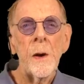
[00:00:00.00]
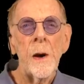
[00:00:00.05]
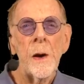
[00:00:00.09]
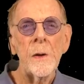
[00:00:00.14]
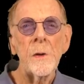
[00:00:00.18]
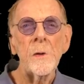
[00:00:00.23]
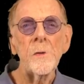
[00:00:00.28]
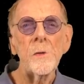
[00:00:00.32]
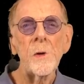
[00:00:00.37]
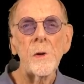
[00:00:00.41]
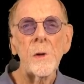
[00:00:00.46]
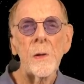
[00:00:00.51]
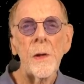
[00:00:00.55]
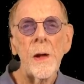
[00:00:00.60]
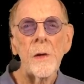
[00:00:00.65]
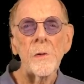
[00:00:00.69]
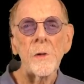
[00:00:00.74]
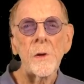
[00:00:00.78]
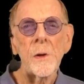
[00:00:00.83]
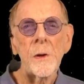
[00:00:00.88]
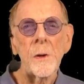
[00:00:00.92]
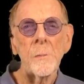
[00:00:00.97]
I used a
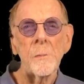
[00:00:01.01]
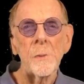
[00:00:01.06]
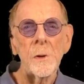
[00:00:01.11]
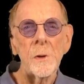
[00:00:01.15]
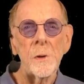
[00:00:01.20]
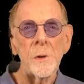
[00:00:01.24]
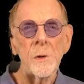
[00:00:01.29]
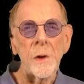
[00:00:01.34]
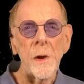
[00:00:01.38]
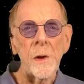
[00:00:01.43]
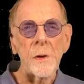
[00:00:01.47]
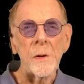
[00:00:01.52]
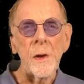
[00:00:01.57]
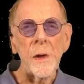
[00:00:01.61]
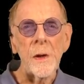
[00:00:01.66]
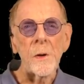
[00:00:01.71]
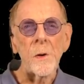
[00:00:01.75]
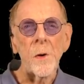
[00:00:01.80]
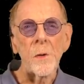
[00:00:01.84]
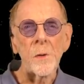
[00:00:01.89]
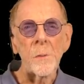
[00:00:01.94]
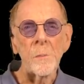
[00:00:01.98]
classic computer
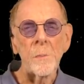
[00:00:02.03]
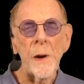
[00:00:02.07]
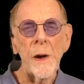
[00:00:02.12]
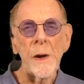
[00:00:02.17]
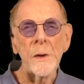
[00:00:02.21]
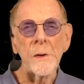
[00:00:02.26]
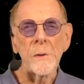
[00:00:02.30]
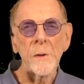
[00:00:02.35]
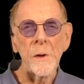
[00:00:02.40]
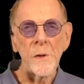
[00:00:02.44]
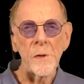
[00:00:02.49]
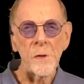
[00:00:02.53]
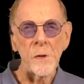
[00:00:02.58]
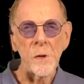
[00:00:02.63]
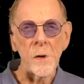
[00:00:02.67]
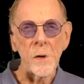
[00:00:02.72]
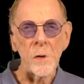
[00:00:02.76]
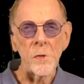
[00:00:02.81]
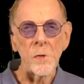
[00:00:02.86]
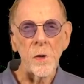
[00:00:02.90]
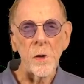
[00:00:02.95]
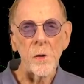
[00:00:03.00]
technique called a binary
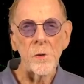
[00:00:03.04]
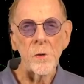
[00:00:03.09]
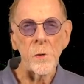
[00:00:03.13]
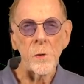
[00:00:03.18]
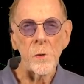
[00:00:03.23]
search